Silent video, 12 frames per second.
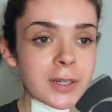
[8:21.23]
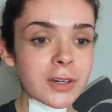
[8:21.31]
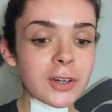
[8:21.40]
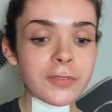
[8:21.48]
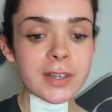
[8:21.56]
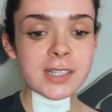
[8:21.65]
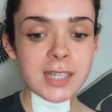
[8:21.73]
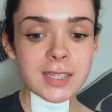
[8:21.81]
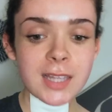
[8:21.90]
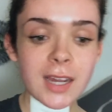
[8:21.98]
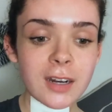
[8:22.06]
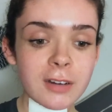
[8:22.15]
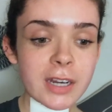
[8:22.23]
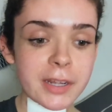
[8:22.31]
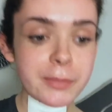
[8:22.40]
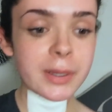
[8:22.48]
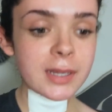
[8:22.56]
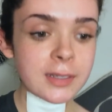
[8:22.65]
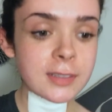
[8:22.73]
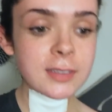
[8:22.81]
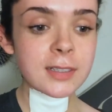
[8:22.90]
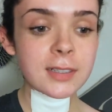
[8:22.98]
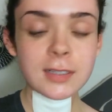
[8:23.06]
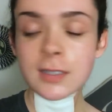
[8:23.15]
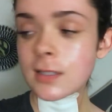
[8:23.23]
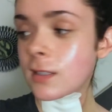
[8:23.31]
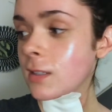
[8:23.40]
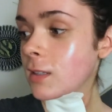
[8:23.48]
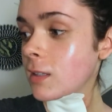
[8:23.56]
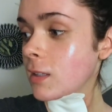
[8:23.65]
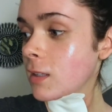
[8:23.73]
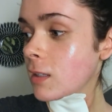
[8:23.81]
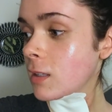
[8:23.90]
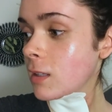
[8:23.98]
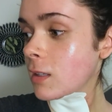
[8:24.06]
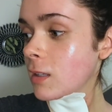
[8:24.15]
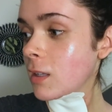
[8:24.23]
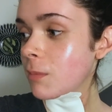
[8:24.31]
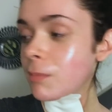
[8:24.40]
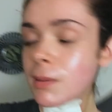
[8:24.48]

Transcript: I don't know if I said that already, but. I've never slept in a dorm.